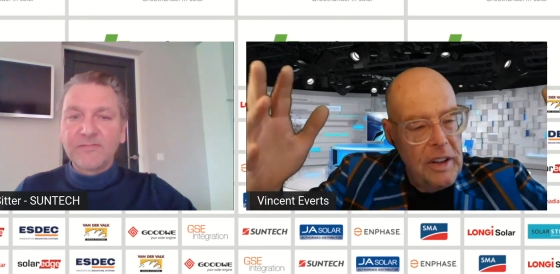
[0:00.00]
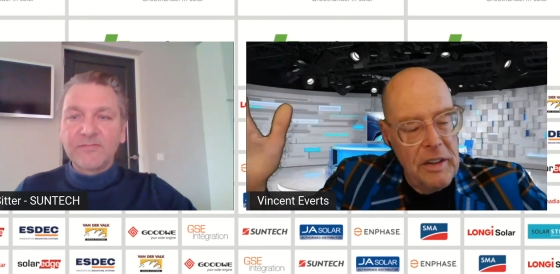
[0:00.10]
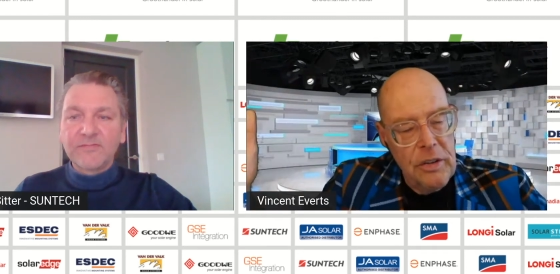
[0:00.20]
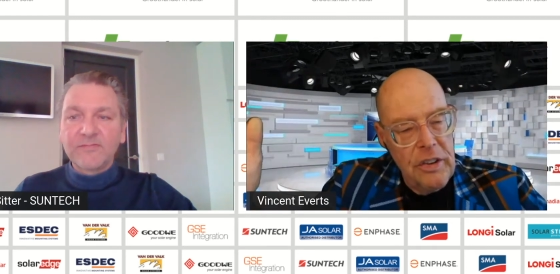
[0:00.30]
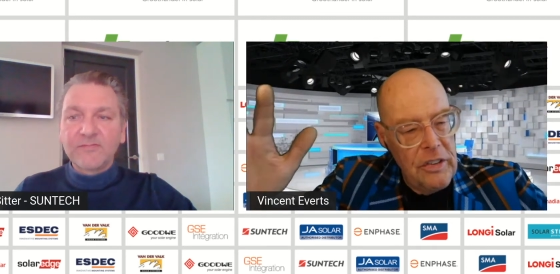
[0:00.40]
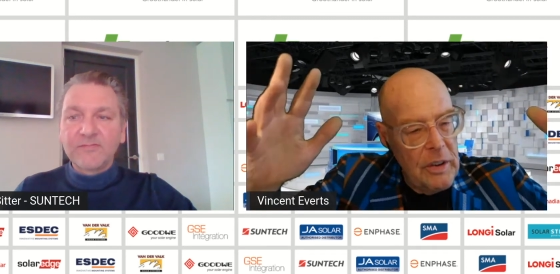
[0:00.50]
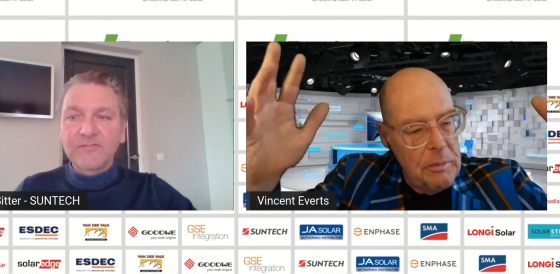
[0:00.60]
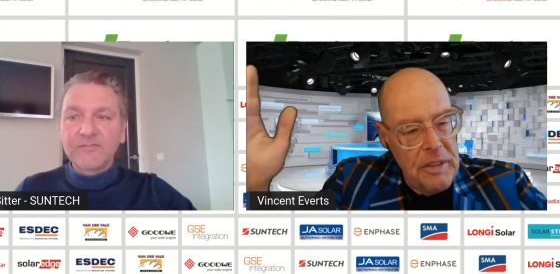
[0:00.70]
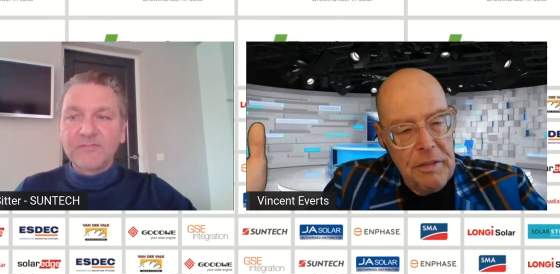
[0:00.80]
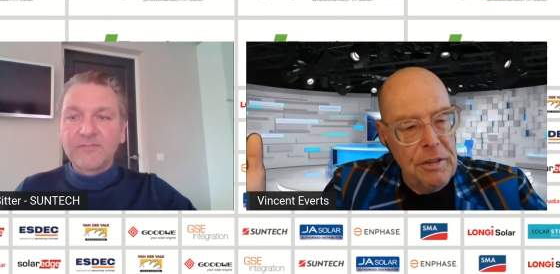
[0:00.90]
Speaker 1: Can you see
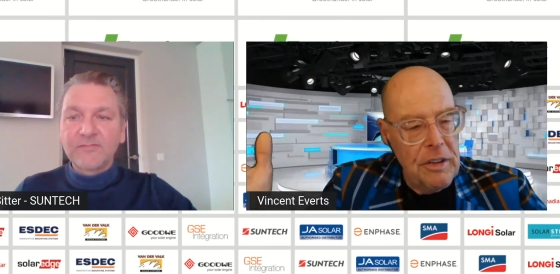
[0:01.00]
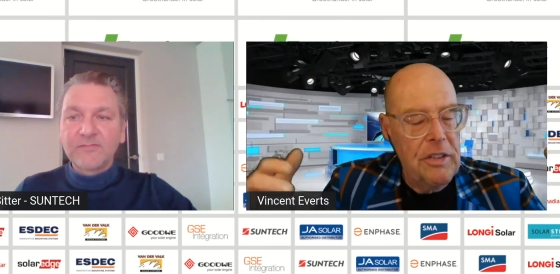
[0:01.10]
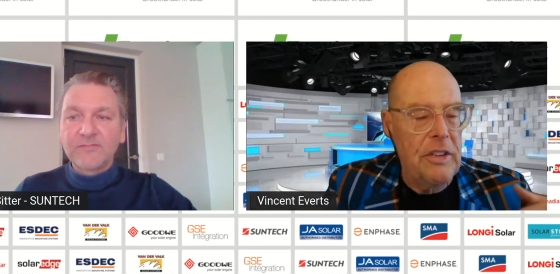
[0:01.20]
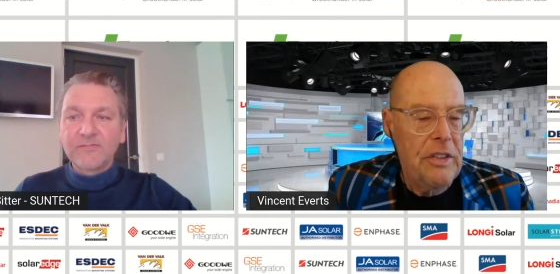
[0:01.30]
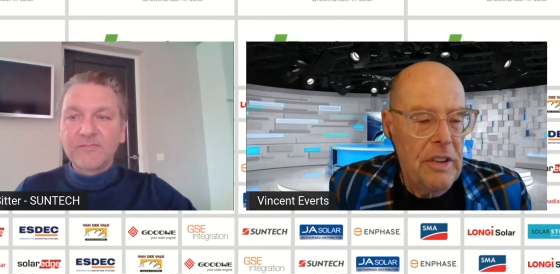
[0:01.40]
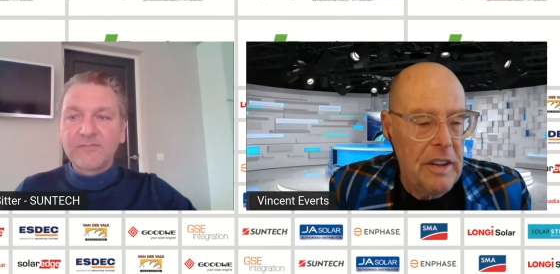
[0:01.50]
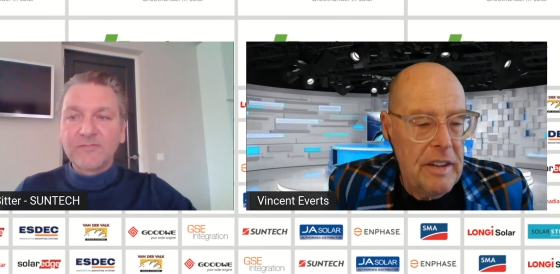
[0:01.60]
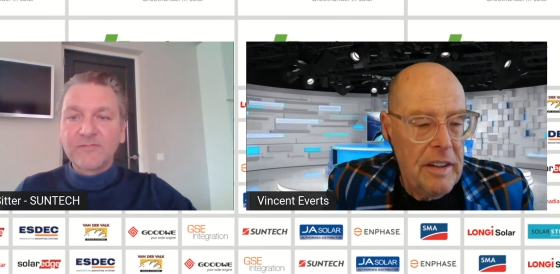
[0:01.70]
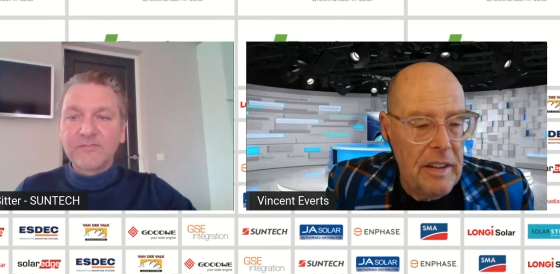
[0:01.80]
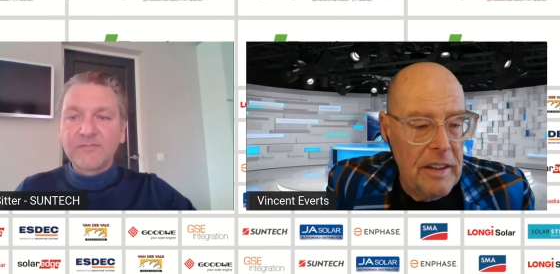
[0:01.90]
some differences
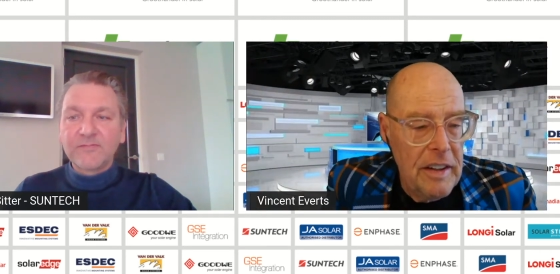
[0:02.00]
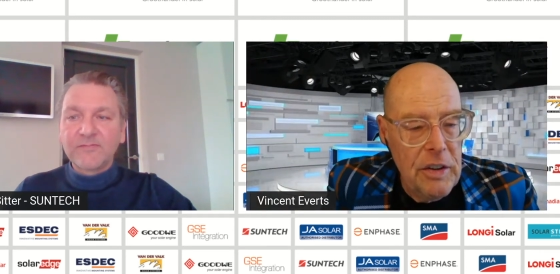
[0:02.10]
in uh, in